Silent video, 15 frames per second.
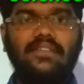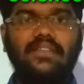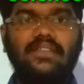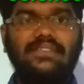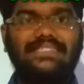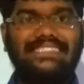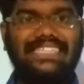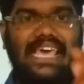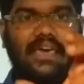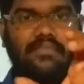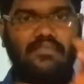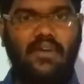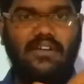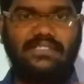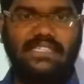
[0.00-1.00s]
same
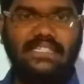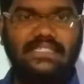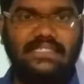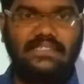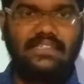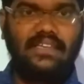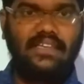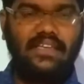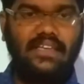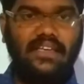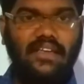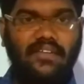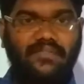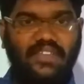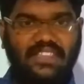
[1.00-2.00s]
masses
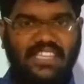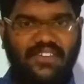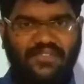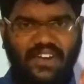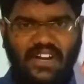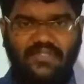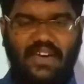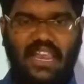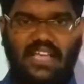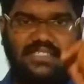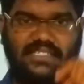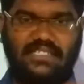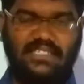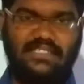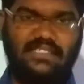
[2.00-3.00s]
with different
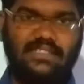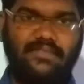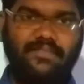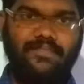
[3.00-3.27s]
velocities.